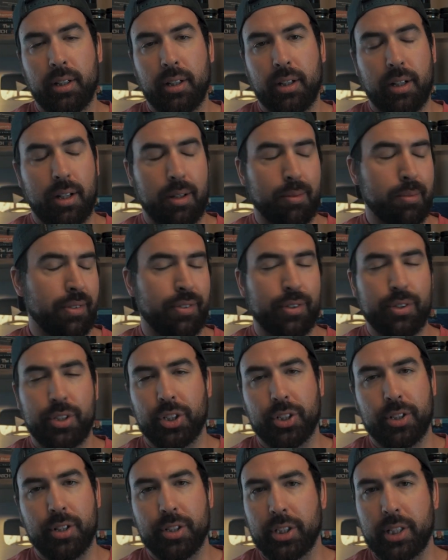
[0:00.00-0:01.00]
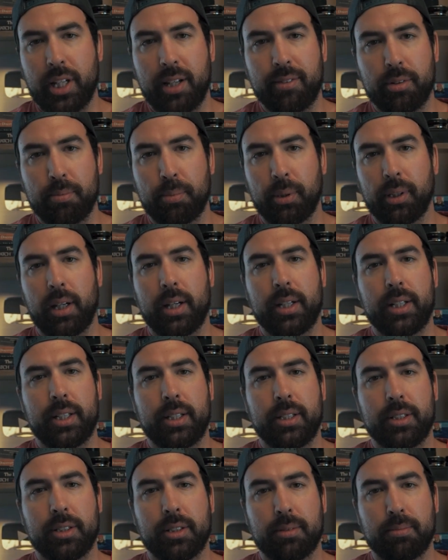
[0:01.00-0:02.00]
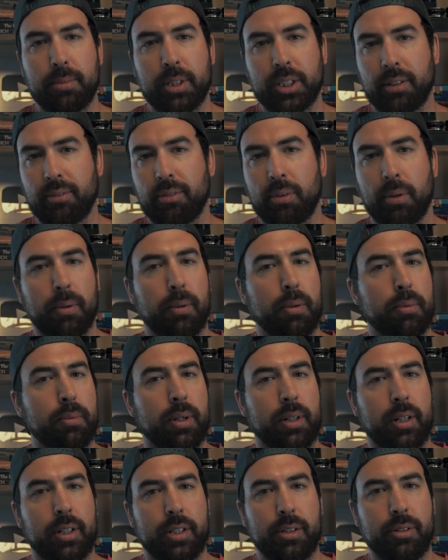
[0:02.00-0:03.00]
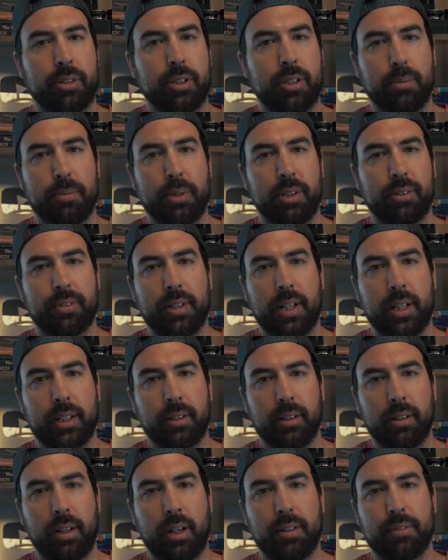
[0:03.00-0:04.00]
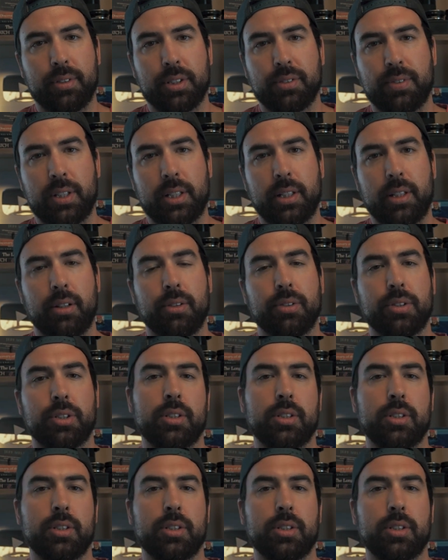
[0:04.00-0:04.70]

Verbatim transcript: If you just search David Paulides Missing 411 on YouTube, you'll find a lot of his videos.